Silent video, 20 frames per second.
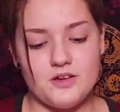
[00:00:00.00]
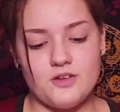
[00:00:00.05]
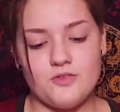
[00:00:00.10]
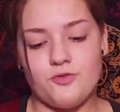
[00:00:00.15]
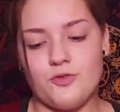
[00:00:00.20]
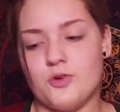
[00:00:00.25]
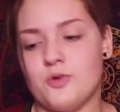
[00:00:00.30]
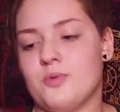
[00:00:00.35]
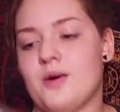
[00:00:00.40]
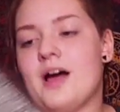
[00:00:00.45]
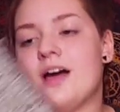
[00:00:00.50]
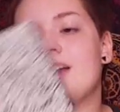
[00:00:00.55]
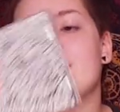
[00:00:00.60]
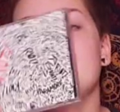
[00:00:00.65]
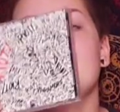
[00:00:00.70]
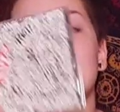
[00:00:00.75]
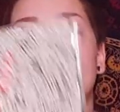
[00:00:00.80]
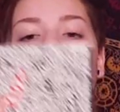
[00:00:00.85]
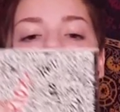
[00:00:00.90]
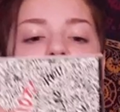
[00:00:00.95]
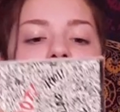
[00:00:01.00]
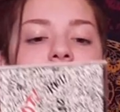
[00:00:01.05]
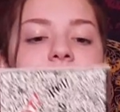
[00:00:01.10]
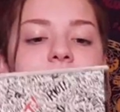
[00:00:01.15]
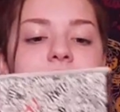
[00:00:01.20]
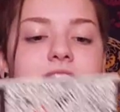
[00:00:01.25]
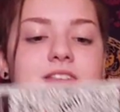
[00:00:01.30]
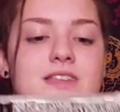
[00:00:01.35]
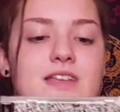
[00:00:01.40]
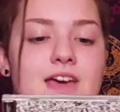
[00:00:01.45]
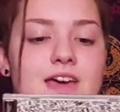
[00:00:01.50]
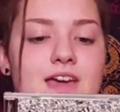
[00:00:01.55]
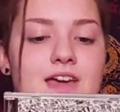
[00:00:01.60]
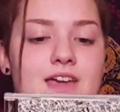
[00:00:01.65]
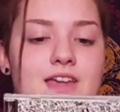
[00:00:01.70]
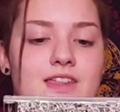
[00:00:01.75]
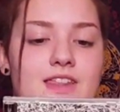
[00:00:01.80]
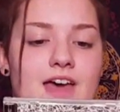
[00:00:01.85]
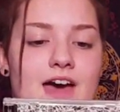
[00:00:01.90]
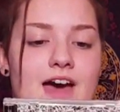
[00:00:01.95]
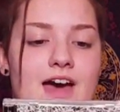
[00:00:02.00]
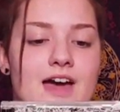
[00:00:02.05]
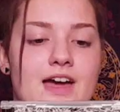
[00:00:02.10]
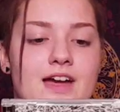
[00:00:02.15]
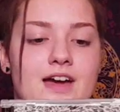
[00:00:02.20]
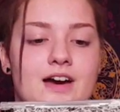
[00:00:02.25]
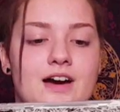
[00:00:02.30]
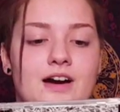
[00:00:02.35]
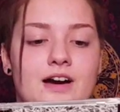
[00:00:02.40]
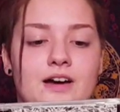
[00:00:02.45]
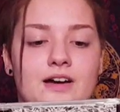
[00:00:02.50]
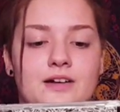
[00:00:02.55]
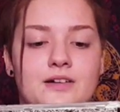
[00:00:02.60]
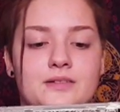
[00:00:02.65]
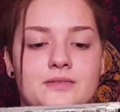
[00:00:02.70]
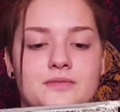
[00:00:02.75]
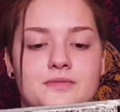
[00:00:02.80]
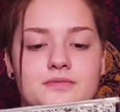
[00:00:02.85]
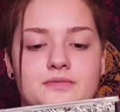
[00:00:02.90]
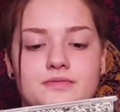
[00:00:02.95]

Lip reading: For Riot, I would say that